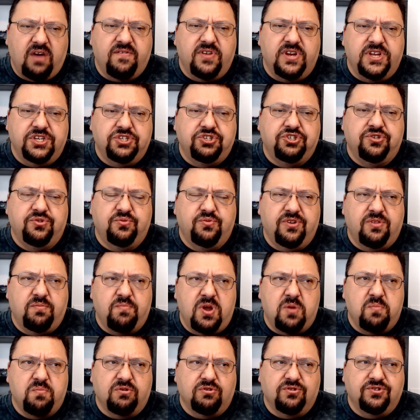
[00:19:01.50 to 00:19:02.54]
an issue with
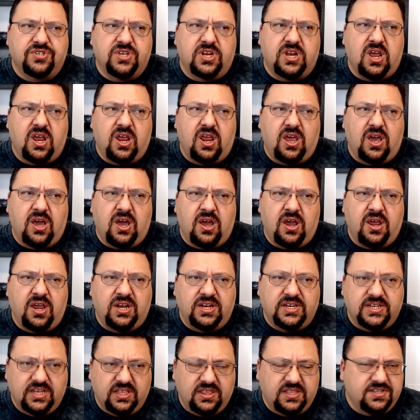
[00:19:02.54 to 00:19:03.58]
members, and I
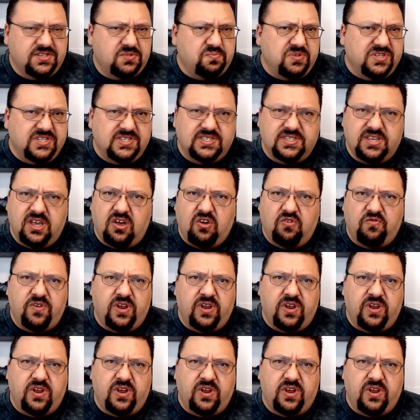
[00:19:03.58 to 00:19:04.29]
did this myself,